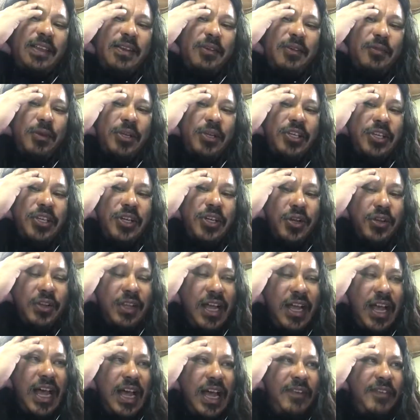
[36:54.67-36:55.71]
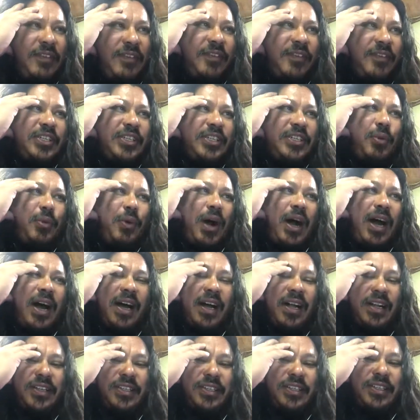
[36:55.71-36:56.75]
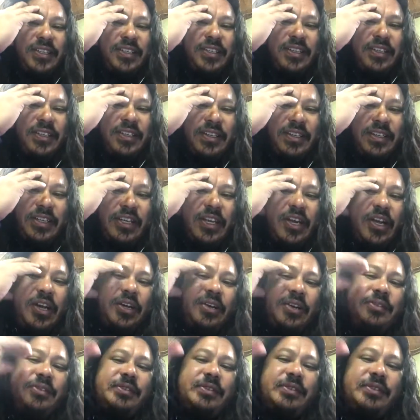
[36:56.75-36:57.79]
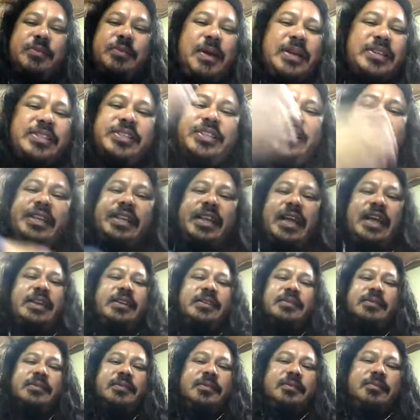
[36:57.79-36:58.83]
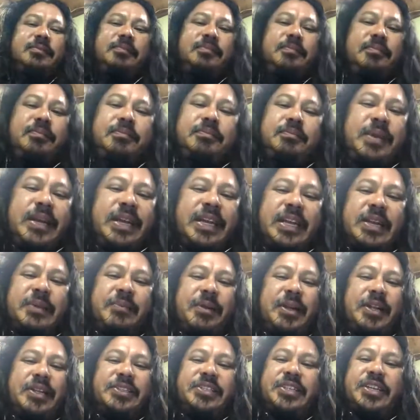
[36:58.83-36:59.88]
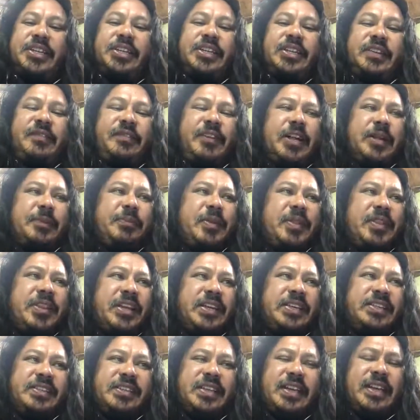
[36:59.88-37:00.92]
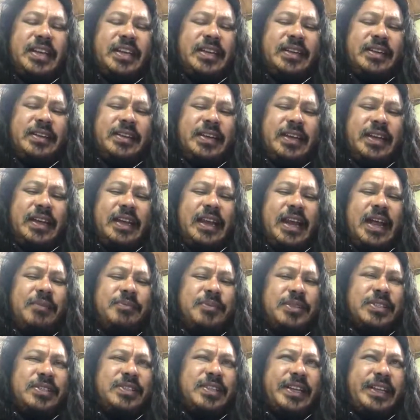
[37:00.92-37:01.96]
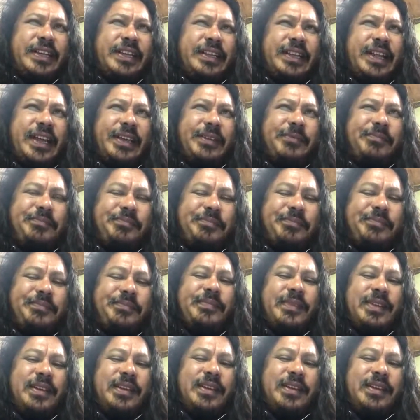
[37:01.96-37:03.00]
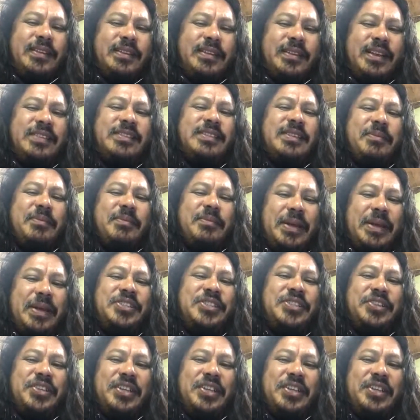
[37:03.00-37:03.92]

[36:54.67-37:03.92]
when you go live, after a while, you know, especially like being in the military, you develop a thick skin. And I'm just thinking like, that's the best you